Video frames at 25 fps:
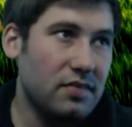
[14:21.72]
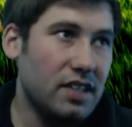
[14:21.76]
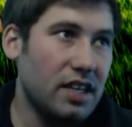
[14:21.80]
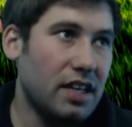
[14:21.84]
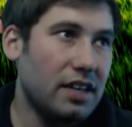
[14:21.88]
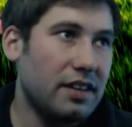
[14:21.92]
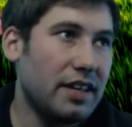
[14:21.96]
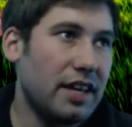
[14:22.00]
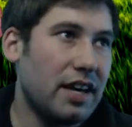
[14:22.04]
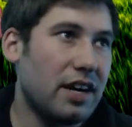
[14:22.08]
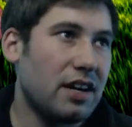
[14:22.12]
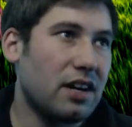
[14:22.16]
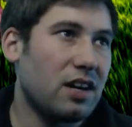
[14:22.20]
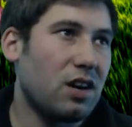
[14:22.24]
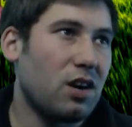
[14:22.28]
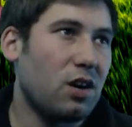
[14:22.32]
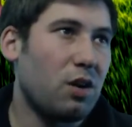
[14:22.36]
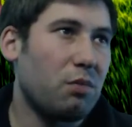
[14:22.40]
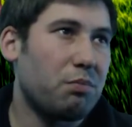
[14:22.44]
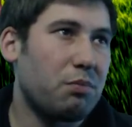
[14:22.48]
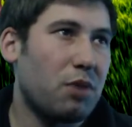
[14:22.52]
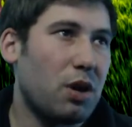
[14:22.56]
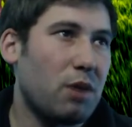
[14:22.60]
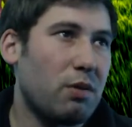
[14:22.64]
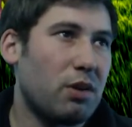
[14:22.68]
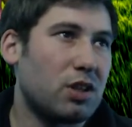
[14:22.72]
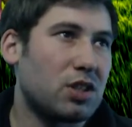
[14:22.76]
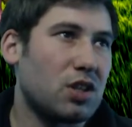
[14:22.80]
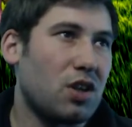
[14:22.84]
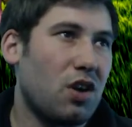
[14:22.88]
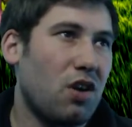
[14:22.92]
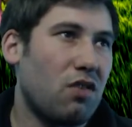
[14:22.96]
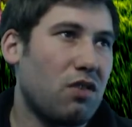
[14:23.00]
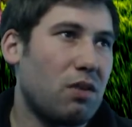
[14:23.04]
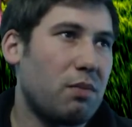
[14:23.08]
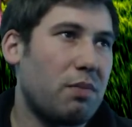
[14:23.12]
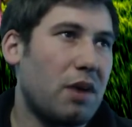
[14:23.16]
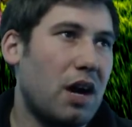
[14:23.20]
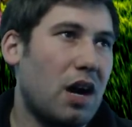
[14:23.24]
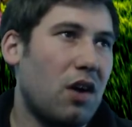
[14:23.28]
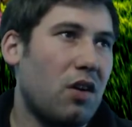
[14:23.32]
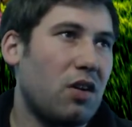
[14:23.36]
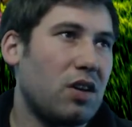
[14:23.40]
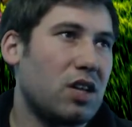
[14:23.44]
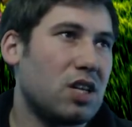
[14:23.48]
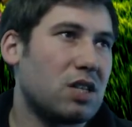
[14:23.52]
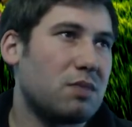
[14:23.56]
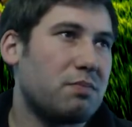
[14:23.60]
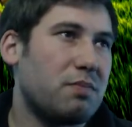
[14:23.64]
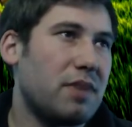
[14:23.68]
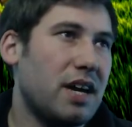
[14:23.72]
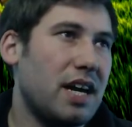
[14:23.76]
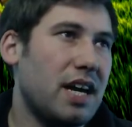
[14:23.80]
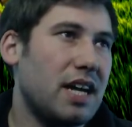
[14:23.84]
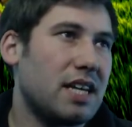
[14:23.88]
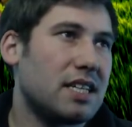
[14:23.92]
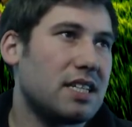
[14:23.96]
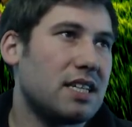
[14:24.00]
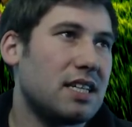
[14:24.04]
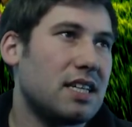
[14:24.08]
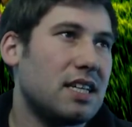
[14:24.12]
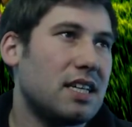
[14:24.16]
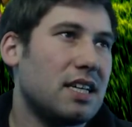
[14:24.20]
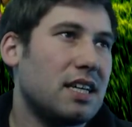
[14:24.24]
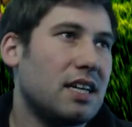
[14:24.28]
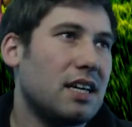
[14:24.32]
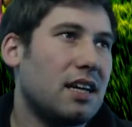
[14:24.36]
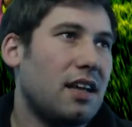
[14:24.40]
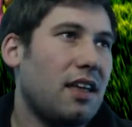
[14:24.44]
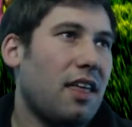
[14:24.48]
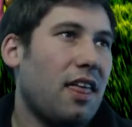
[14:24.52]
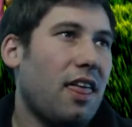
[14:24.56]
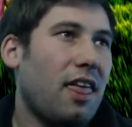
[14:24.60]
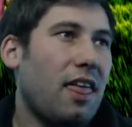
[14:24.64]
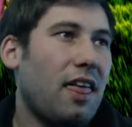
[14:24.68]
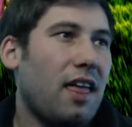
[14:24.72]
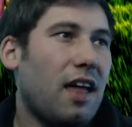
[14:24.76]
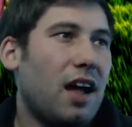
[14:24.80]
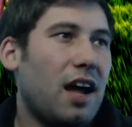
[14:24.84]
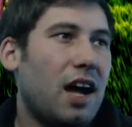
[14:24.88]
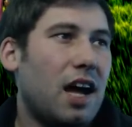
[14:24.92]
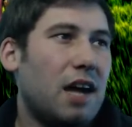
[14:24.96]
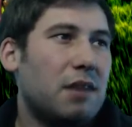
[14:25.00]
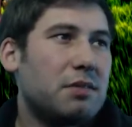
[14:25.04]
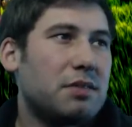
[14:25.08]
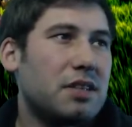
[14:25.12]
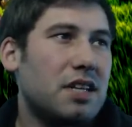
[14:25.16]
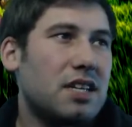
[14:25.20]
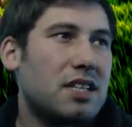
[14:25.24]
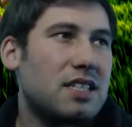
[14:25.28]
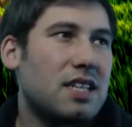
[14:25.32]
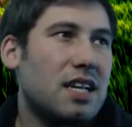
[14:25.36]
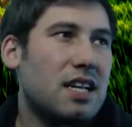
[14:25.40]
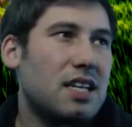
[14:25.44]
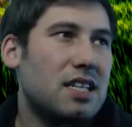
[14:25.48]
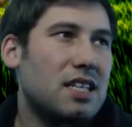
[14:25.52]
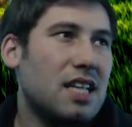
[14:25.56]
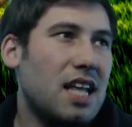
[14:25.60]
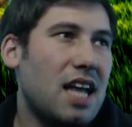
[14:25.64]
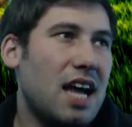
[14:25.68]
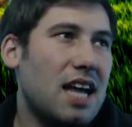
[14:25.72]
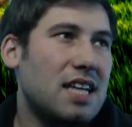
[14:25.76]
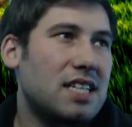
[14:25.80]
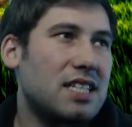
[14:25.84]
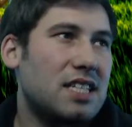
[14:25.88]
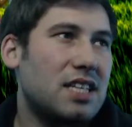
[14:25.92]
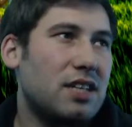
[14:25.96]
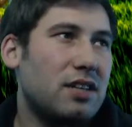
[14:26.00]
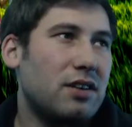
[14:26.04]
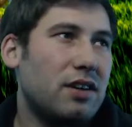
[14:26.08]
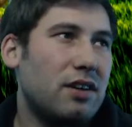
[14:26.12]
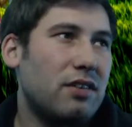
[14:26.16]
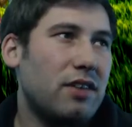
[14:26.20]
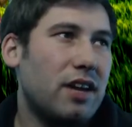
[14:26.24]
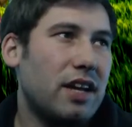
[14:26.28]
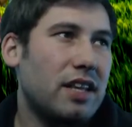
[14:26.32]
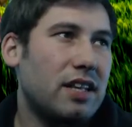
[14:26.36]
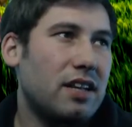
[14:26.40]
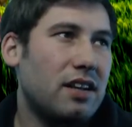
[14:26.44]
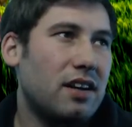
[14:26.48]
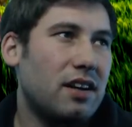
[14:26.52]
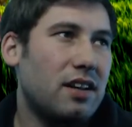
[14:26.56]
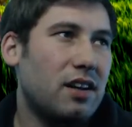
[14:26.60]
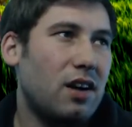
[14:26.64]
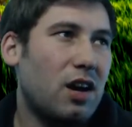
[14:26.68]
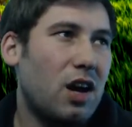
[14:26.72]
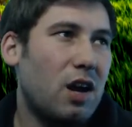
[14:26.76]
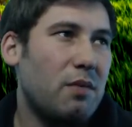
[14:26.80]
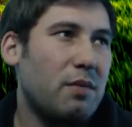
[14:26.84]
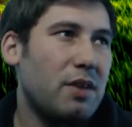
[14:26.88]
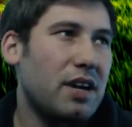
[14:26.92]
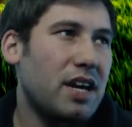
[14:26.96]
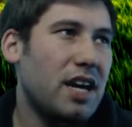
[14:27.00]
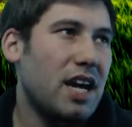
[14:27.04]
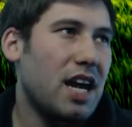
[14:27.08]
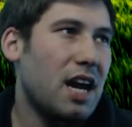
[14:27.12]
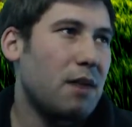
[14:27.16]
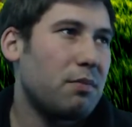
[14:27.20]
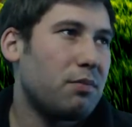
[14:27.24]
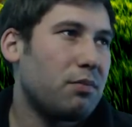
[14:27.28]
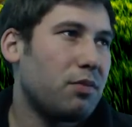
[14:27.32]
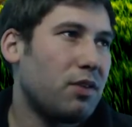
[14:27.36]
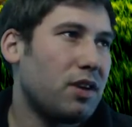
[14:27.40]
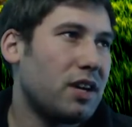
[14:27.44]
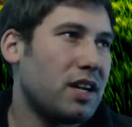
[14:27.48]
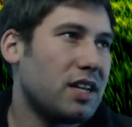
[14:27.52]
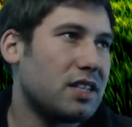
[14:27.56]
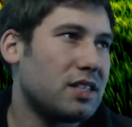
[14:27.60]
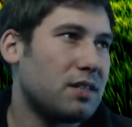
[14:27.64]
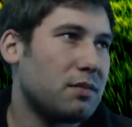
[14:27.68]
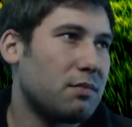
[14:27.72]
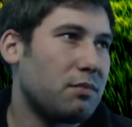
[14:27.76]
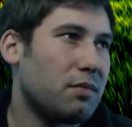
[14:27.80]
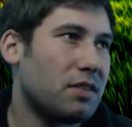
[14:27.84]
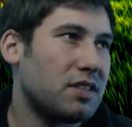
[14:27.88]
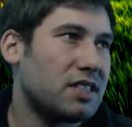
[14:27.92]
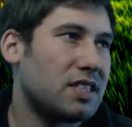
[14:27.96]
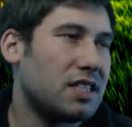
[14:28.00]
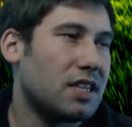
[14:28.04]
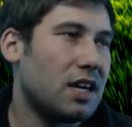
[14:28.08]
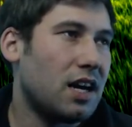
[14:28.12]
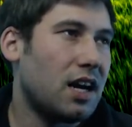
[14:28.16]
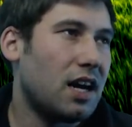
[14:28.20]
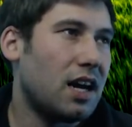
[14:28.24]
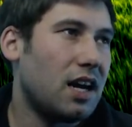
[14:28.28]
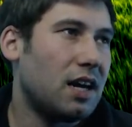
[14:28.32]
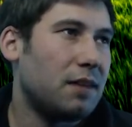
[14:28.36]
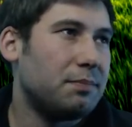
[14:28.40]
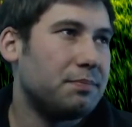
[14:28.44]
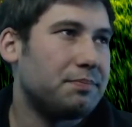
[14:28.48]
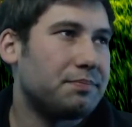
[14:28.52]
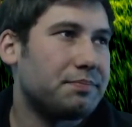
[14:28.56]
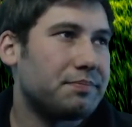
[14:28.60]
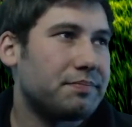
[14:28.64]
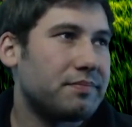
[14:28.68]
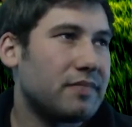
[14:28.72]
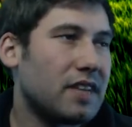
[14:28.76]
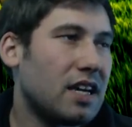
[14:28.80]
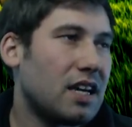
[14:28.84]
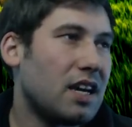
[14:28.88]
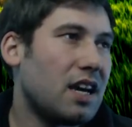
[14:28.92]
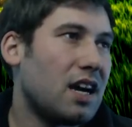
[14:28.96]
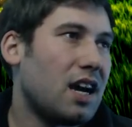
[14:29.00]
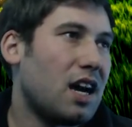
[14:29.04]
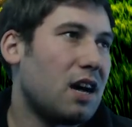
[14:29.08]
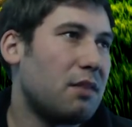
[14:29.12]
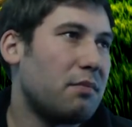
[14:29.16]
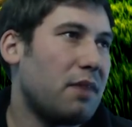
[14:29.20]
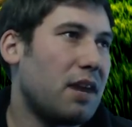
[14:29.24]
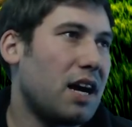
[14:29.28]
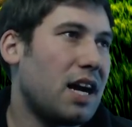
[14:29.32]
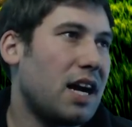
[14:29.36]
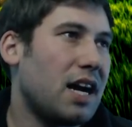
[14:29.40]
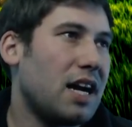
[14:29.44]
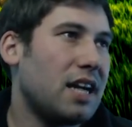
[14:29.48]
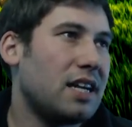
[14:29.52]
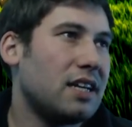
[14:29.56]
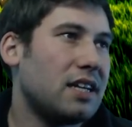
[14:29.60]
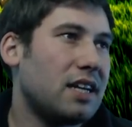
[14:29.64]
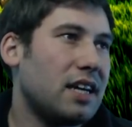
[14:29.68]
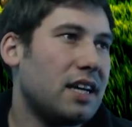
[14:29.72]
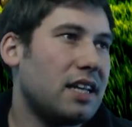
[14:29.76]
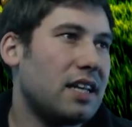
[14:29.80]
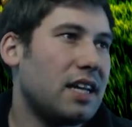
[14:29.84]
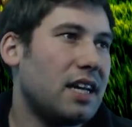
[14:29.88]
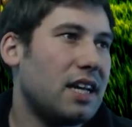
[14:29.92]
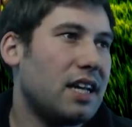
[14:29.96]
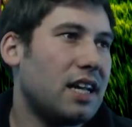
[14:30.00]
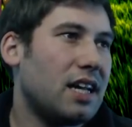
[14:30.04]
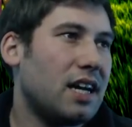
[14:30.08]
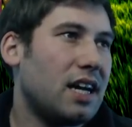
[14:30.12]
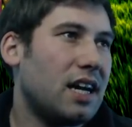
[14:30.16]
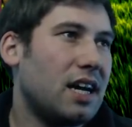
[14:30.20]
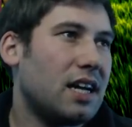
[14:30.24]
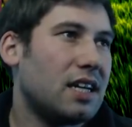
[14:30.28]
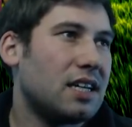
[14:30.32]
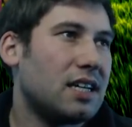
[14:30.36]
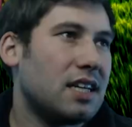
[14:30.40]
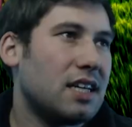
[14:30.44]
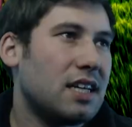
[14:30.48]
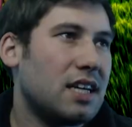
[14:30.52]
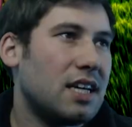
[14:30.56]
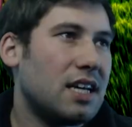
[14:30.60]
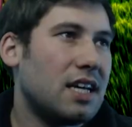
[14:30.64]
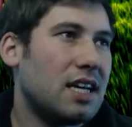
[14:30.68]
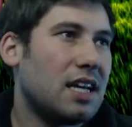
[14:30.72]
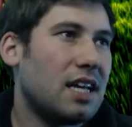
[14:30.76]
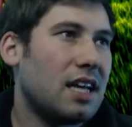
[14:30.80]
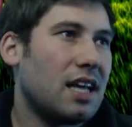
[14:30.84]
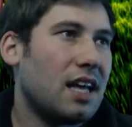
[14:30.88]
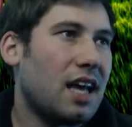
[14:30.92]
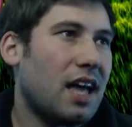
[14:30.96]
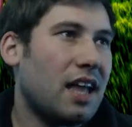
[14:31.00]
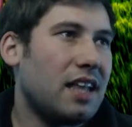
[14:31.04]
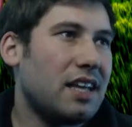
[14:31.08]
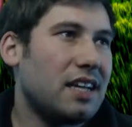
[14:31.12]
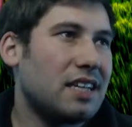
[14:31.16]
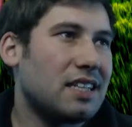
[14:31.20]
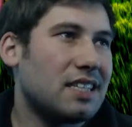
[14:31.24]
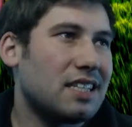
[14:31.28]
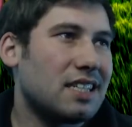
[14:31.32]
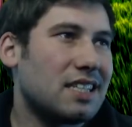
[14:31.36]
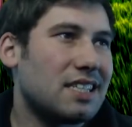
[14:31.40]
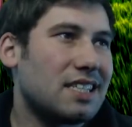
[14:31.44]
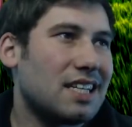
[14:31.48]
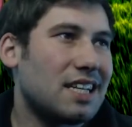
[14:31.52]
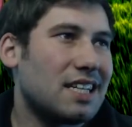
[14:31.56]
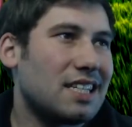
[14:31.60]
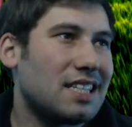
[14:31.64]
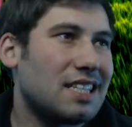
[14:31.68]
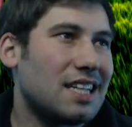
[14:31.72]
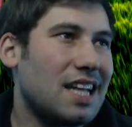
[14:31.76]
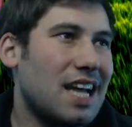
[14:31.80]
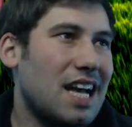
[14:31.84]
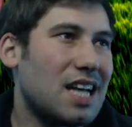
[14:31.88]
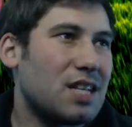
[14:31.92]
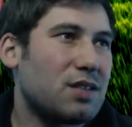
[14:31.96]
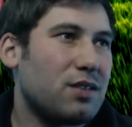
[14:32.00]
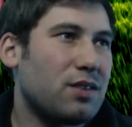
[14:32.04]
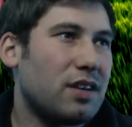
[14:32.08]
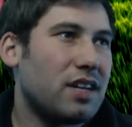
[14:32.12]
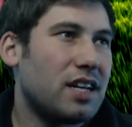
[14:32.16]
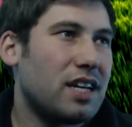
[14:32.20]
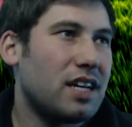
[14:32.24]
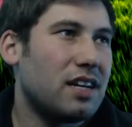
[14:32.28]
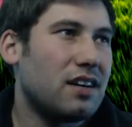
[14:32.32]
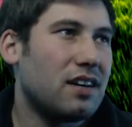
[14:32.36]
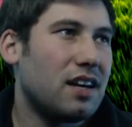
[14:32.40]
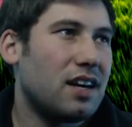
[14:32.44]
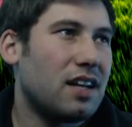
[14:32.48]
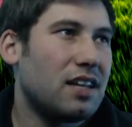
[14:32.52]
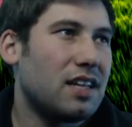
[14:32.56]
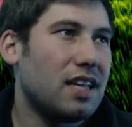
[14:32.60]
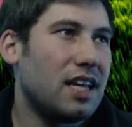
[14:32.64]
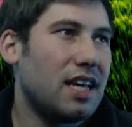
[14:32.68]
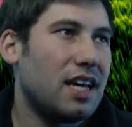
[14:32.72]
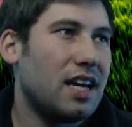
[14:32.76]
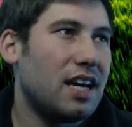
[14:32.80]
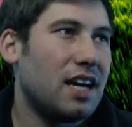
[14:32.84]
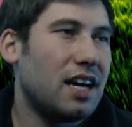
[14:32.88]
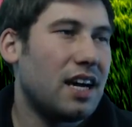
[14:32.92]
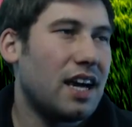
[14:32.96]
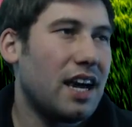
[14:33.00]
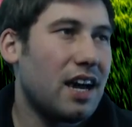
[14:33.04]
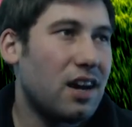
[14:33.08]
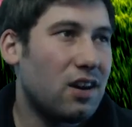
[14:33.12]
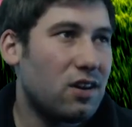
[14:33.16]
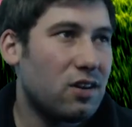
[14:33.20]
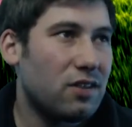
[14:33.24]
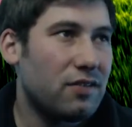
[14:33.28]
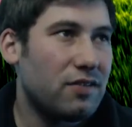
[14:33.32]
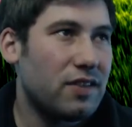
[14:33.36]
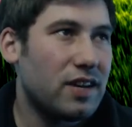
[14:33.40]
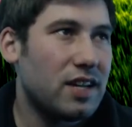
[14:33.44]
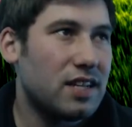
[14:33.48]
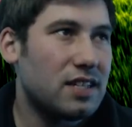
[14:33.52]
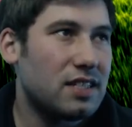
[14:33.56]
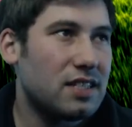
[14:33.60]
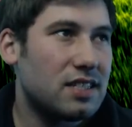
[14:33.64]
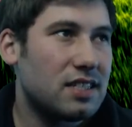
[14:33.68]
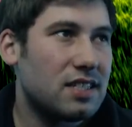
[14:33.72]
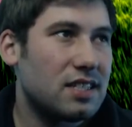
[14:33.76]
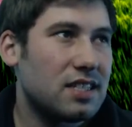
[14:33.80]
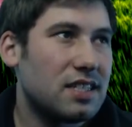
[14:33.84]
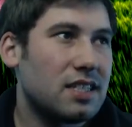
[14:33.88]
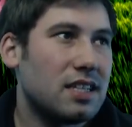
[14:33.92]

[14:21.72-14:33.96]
They are going to pretty much overpower this base. He's going to send his last 2 in right there on the army camp. 1 hits a mine, and then I think he's going to send his last one here on the air defense,